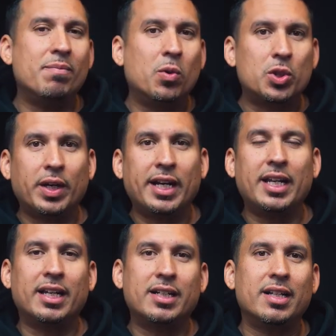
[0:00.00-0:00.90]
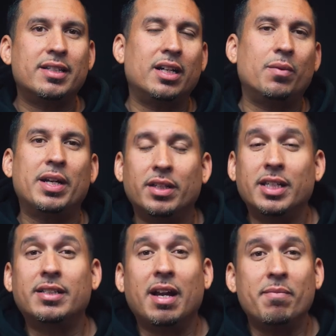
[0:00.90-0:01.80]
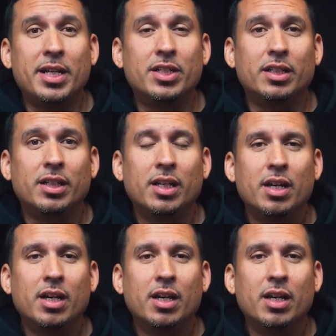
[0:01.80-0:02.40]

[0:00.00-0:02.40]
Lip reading: more training and content around the things I've mentioned.